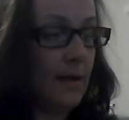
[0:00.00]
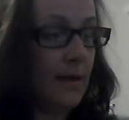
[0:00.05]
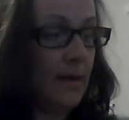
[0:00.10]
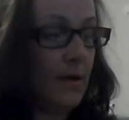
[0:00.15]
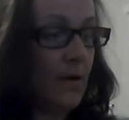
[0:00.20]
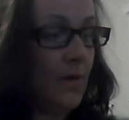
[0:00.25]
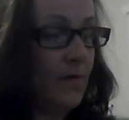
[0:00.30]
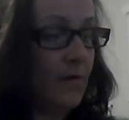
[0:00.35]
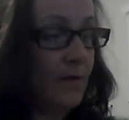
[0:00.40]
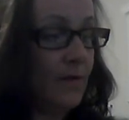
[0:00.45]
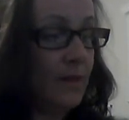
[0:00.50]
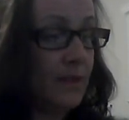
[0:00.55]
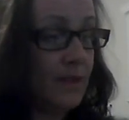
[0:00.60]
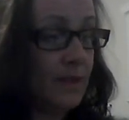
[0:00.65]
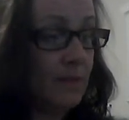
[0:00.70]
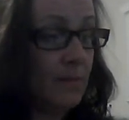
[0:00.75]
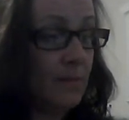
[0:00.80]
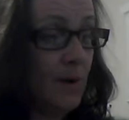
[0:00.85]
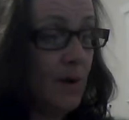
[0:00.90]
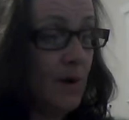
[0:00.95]
over the
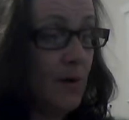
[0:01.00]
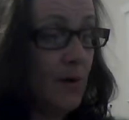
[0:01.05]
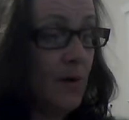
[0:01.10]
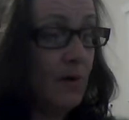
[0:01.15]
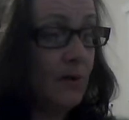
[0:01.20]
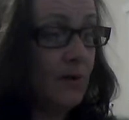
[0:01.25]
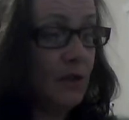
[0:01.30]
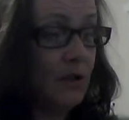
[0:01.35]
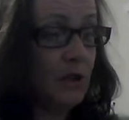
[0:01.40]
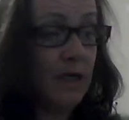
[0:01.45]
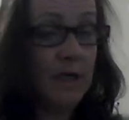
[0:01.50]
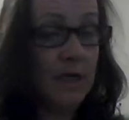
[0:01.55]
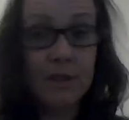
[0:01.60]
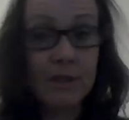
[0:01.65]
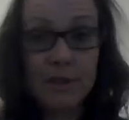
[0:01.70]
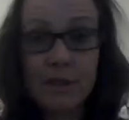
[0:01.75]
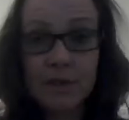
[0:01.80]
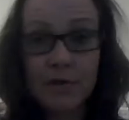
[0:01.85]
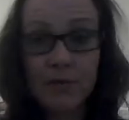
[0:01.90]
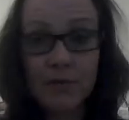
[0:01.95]
small g,
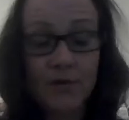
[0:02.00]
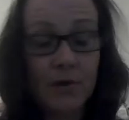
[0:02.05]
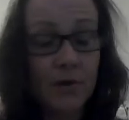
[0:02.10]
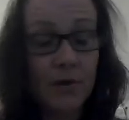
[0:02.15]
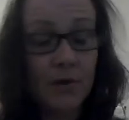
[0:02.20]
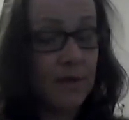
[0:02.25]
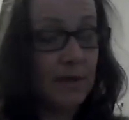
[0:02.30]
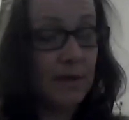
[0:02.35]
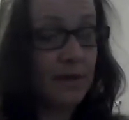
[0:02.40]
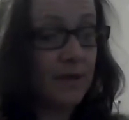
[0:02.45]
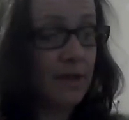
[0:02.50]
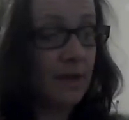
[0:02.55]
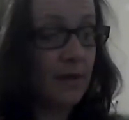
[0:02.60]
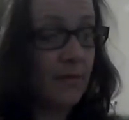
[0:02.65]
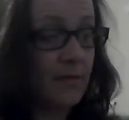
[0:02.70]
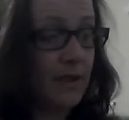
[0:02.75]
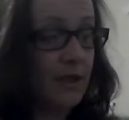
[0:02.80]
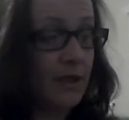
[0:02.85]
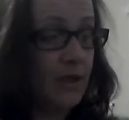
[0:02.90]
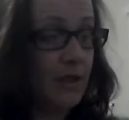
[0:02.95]
centrifugal
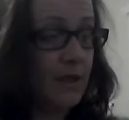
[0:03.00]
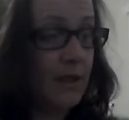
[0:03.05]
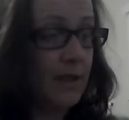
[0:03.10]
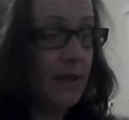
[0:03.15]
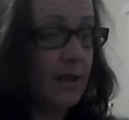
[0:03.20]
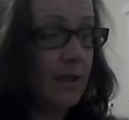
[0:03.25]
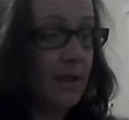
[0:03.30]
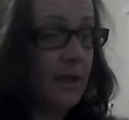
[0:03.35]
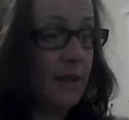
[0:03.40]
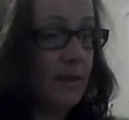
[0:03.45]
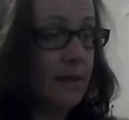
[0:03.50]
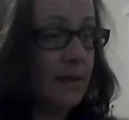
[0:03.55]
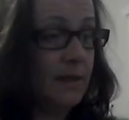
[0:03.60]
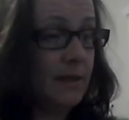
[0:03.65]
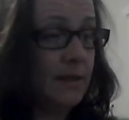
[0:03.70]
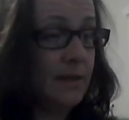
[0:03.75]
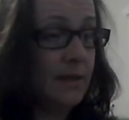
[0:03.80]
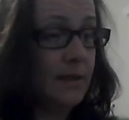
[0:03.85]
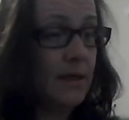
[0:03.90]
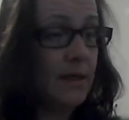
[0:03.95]
acceleration,
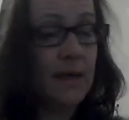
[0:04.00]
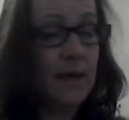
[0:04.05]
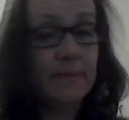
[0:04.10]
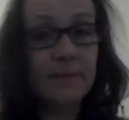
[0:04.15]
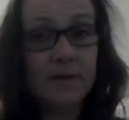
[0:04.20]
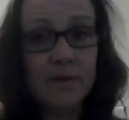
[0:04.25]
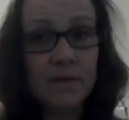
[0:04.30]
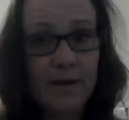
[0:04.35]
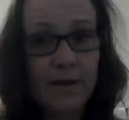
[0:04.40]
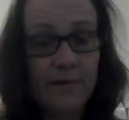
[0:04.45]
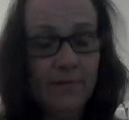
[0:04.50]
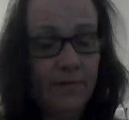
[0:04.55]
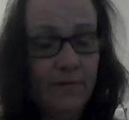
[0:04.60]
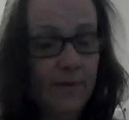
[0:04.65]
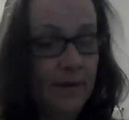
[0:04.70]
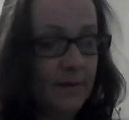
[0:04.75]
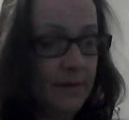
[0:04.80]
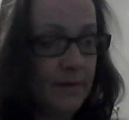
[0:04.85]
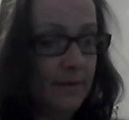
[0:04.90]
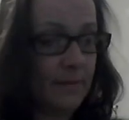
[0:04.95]
times the wave
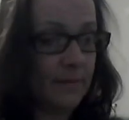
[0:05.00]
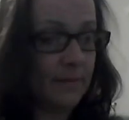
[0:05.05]
field.